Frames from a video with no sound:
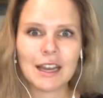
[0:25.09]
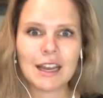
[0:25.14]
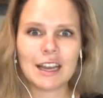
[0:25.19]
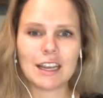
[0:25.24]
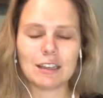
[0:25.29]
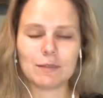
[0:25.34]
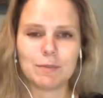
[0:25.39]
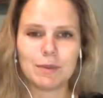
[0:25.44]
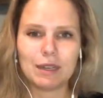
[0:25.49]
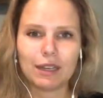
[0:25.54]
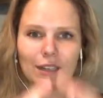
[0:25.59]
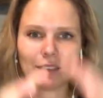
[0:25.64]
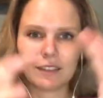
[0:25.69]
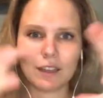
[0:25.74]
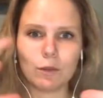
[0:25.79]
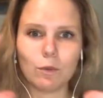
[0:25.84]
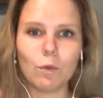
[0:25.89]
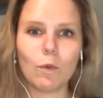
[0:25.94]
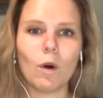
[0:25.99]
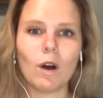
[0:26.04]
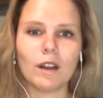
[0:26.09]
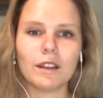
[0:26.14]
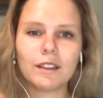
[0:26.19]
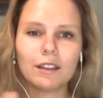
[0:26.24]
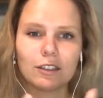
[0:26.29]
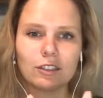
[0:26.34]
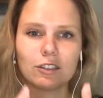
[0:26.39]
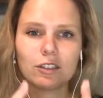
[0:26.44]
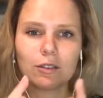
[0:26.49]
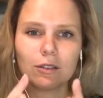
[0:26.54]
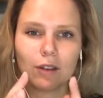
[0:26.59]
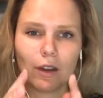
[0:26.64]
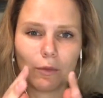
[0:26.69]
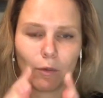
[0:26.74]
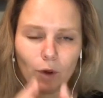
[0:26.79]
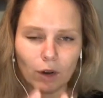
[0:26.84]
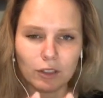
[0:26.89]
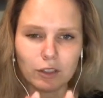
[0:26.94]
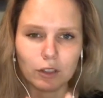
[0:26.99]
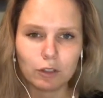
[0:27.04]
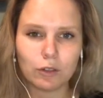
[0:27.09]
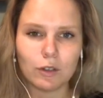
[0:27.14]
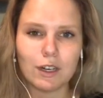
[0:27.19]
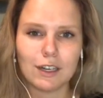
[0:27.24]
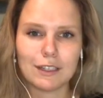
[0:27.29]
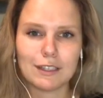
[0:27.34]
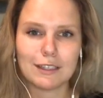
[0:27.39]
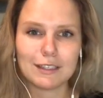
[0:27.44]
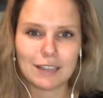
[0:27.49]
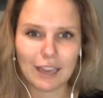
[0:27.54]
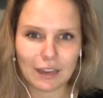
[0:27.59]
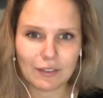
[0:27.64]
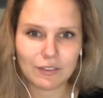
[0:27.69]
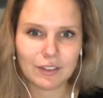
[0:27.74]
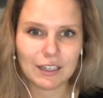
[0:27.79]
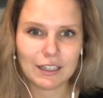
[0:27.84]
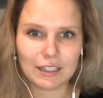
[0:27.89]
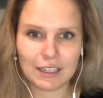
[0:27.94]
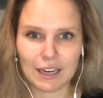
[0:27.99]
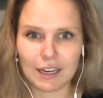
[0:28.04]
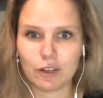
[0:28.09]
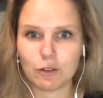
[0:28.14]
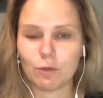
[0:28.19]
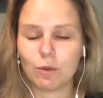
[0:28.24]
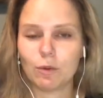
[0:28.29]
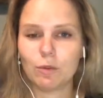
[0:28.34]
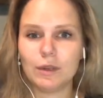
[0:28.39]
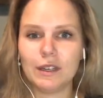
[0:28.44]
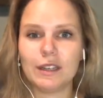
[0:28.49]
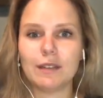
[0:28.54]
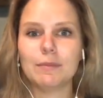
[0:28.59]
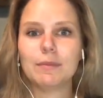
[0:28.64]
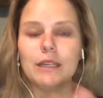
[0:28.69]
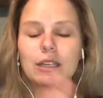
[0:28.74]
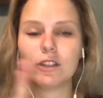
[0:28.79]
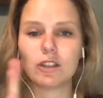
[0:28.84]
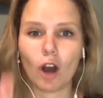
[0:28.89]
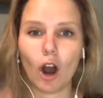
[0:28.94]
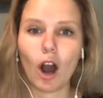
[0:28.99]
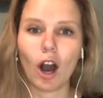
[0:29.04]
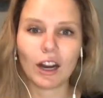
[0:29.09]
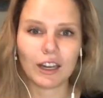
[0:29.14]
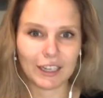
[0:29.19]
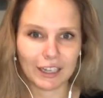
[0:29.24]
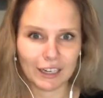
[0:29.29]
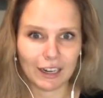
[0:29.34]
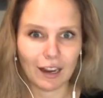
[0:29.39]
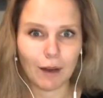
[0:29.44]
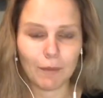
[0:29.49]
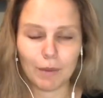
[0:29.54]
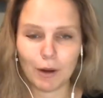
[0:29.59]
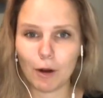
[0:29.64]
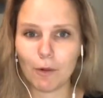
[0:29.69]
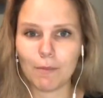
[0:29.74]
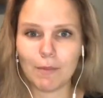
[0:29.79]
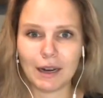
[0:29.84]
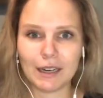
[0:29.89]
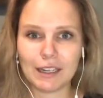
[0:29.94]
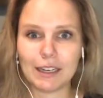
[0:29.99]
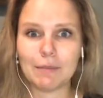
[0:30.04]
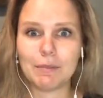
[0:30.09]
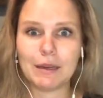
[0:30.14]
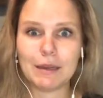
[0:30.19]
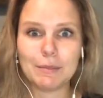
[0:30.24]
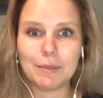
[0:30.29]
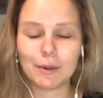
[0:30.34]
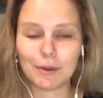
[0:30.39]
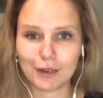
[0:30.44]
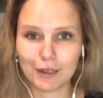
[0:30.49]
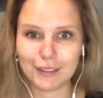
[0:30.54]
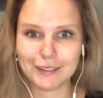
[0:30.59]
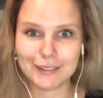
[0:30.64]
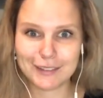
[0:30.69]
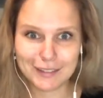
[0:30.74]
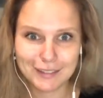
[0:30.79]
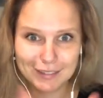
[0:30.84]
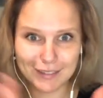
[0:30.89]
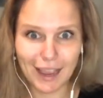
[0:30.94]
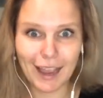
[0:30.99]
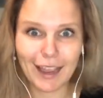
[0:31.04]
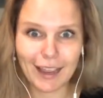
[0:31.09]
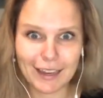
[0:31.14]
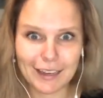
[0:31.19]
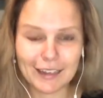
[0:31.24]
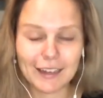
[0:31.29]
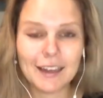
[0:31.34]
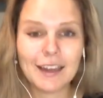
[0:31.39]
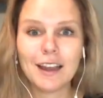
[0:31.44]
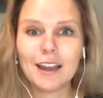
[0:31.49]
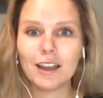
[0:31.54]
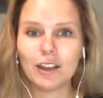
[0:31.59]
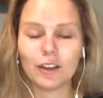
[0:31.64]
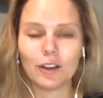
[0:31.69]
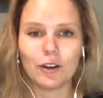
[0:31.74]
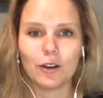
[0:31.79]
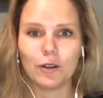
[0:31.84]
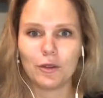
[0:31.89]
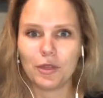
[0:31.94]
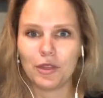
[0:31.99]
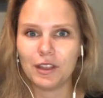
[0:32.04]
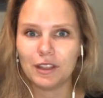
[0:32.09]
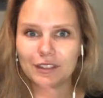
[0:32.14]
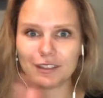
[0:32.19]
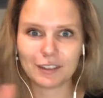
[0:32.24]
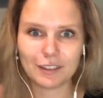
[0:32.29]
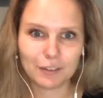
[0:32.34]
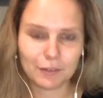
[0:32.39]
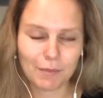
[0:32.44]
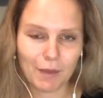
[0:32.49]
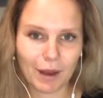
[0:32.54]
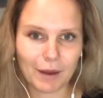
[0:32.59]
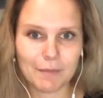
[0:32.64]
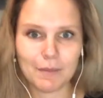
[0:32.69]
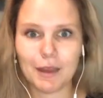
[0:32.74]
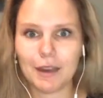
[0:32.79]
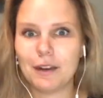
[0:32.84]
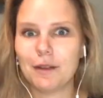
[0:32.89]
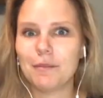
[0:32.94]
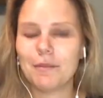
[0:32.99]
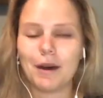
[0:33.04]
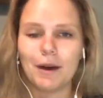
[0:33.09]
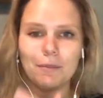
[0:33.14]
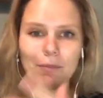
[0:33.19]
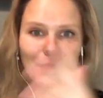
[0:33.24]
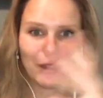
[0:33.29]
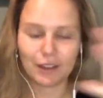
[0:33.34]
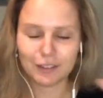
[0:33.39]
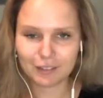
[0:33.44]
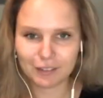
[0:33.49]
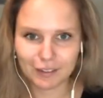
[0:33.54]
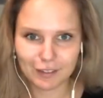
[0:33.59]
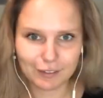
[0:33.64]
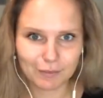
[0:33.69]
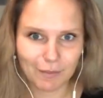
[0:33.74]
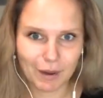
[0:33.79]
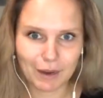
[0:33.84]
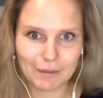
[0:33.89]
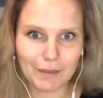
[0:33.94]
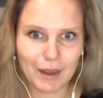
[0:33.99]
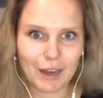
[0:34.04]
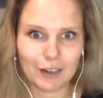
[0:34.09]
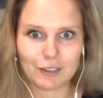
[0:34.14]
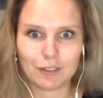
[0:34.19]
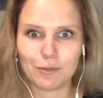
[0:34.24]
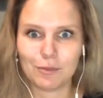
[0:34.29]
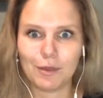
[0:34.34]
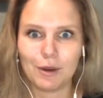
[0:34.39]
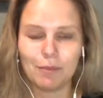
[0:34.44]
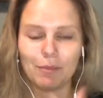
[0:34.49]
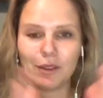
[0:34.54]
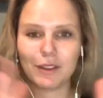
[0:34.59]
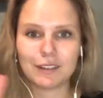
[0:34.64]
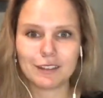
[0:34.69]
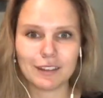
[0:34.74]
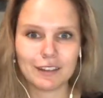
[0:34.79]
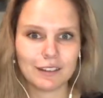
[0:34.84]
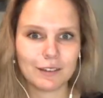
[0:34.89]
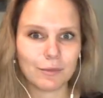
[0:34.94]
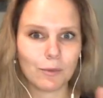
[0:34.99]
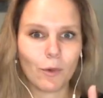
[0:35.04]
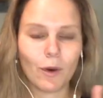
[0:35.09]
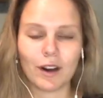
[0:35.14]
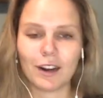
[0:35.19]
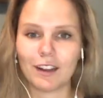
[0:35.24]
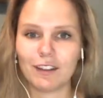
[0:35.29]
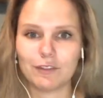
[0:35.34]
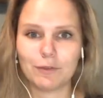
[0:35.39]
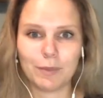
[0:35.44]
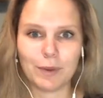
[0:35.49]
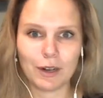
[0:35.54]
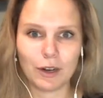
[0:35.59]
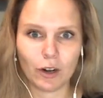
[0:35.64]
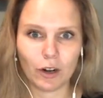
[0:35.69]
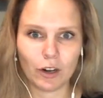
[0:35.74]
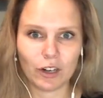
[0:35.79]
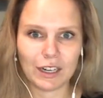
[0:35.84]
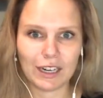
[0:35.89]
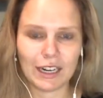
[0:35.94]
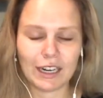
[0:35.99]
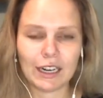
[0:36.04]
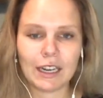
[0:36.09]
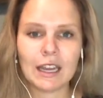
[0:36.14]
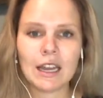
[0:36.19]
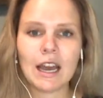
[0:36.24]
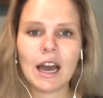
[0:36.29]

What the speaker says: is because I want to create a safe container where we can be talking about money. People can say, this is my minimum, this is my maximum, this is what I've been earning.